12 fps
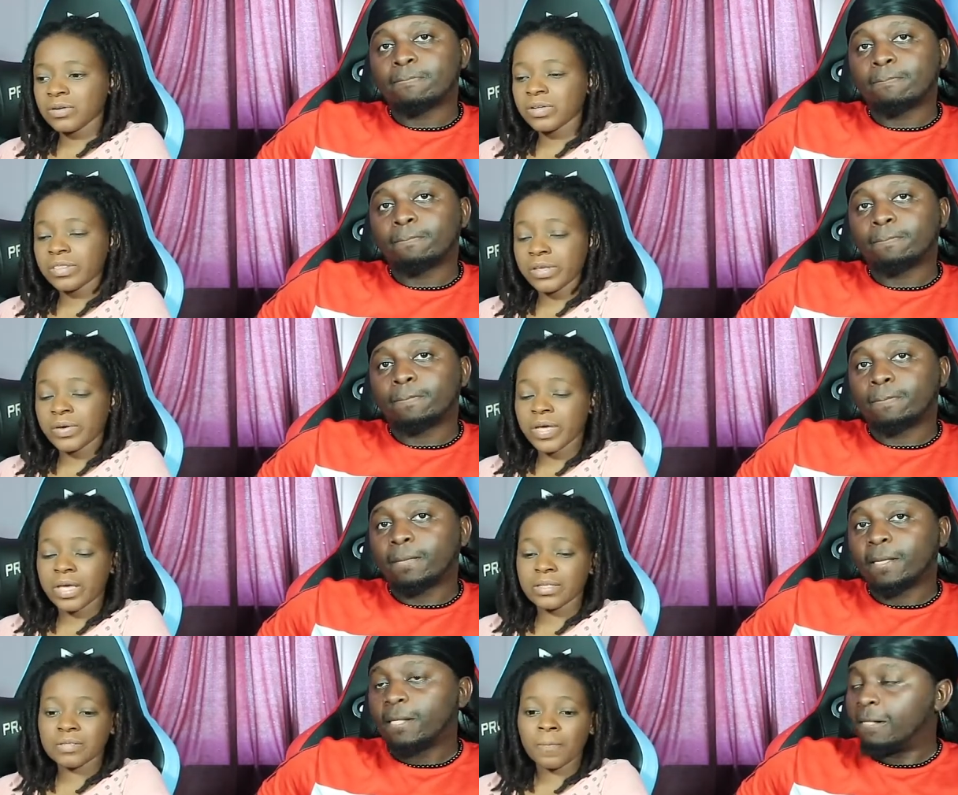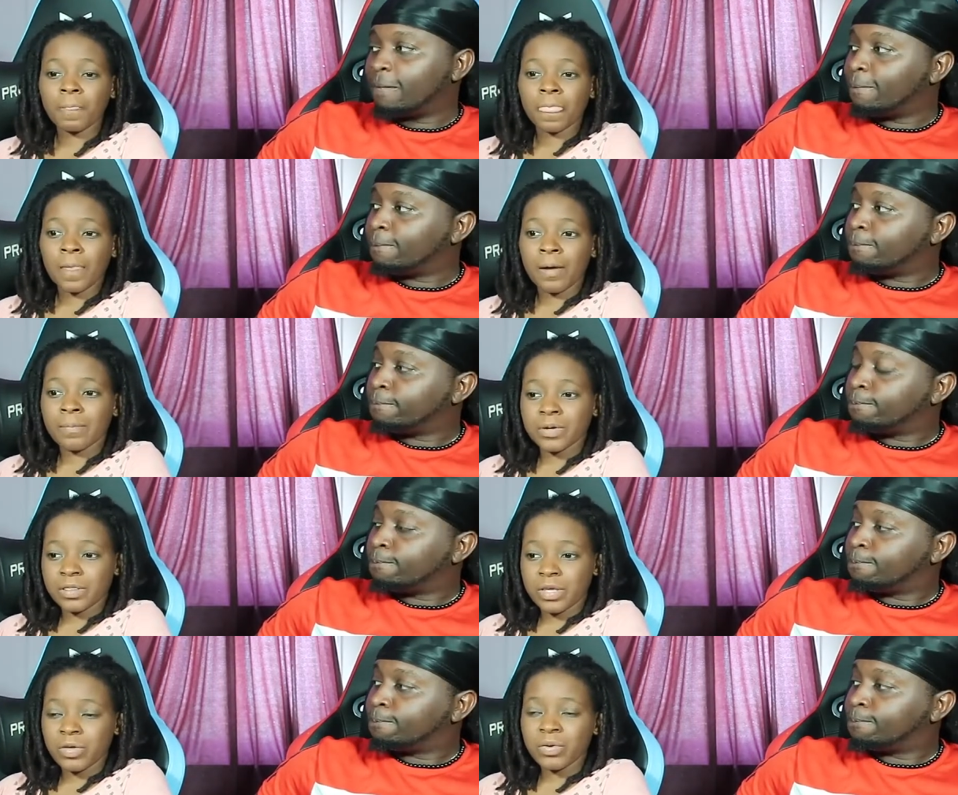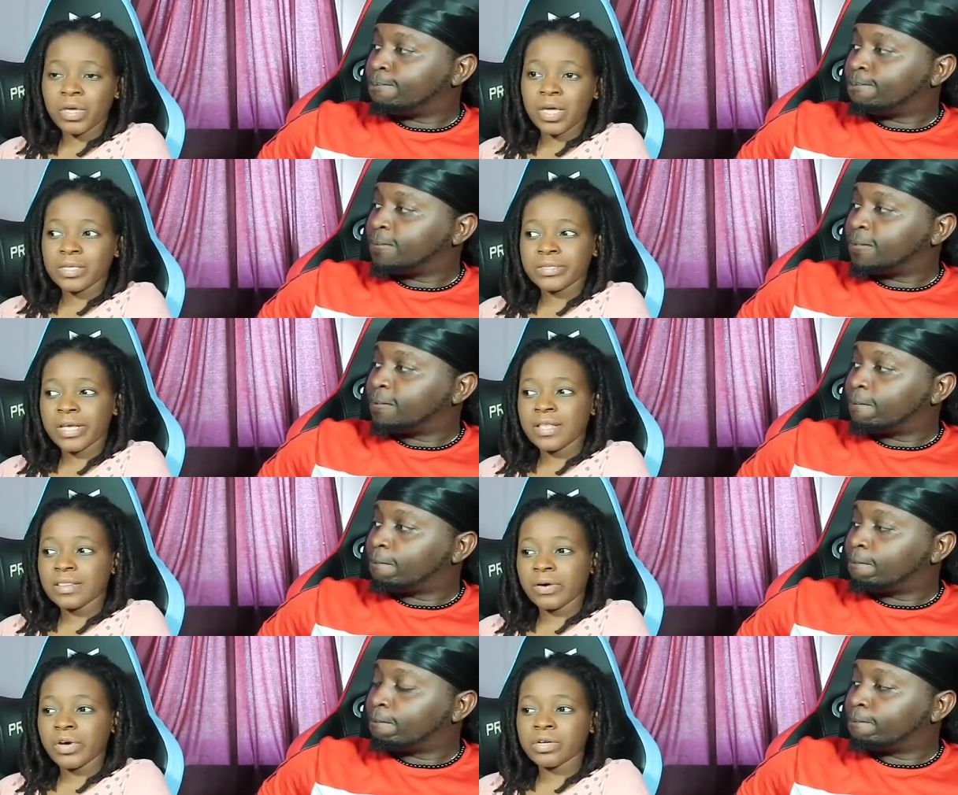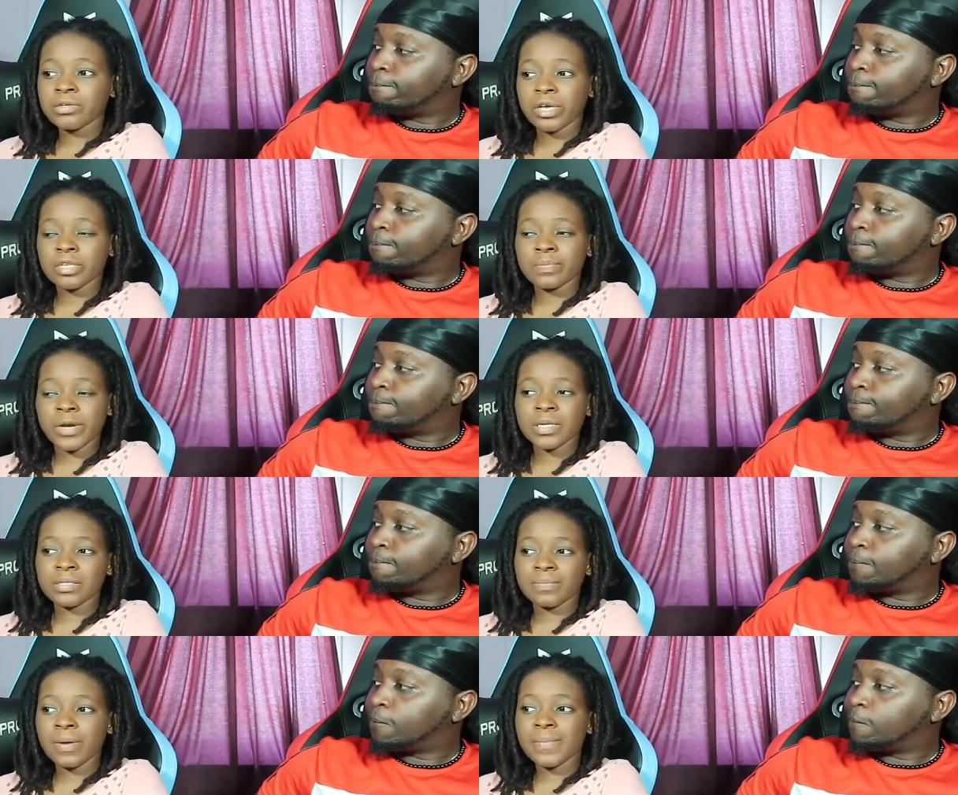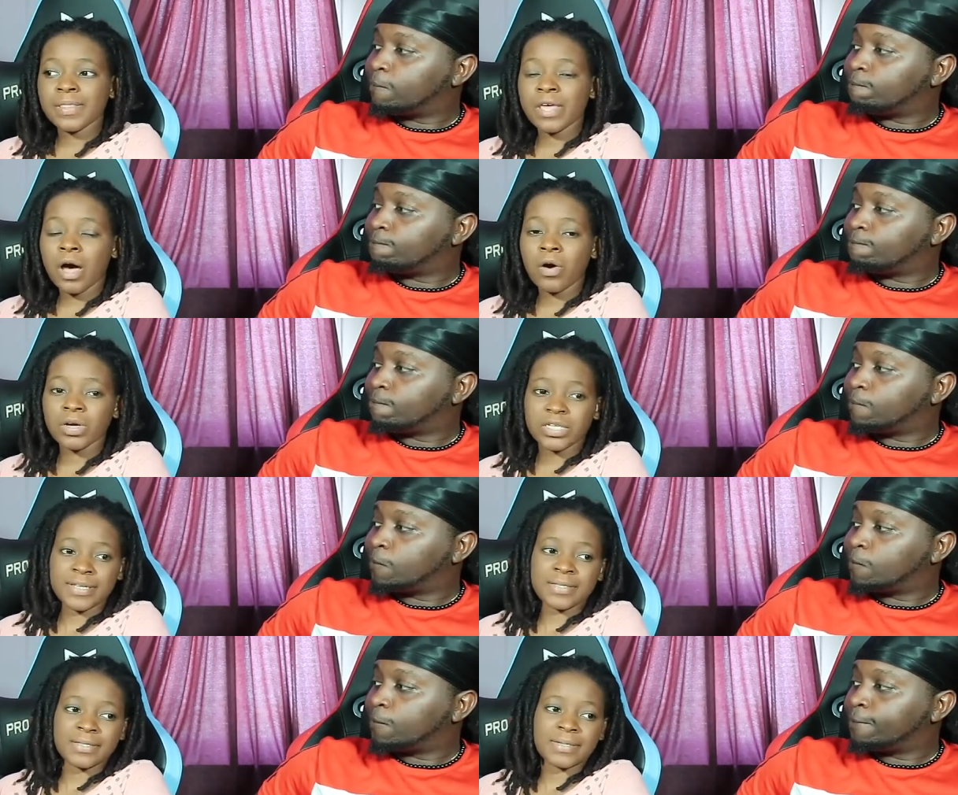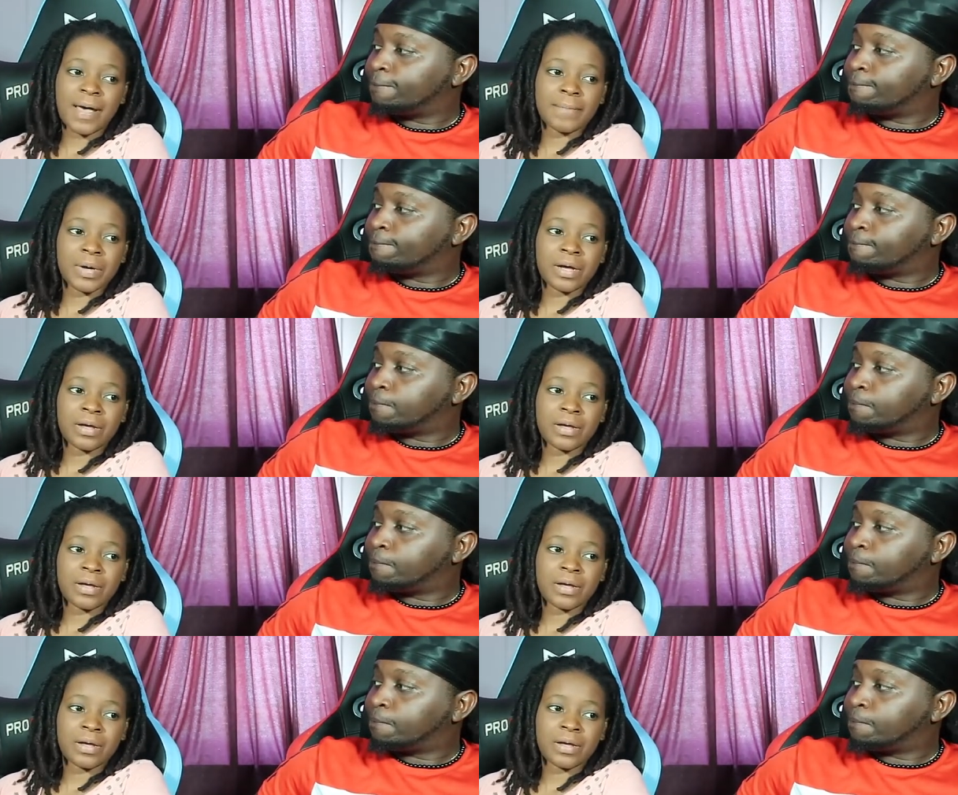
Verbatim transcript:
Speaker 1: not the U S. About the U K saying they're going to experience maybe the hottest summer.